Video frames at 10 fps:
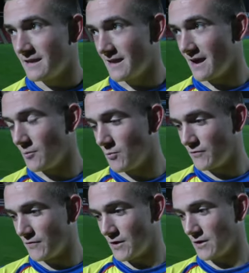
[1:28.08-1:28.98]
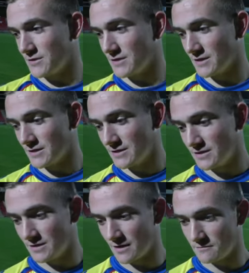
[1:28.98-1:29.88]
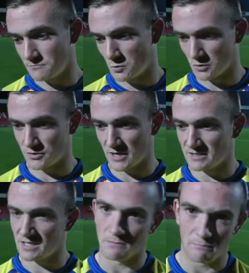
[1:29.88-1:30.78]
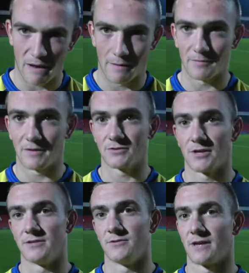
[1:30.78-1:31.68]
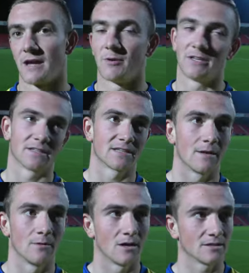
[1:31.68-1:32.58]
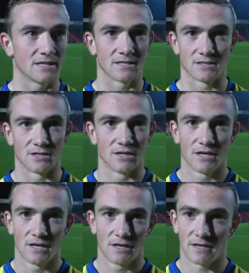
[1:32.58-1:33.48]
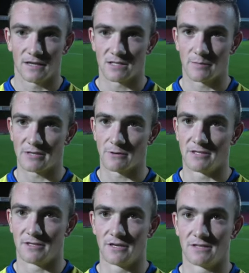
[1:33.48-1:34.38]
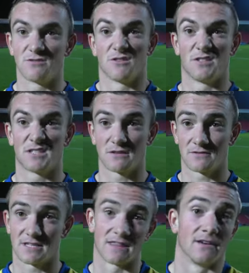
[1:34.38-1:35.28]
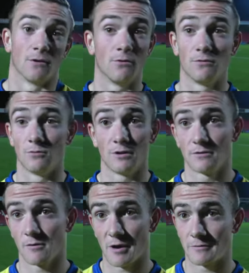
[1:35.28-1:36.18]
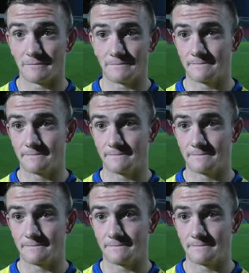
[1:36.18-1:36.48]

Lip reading: Yeah, I prefer to, one training session, bam, straight into a game. I did the same last season, and that's the best way to introduce yourself, because then they know all what you're about.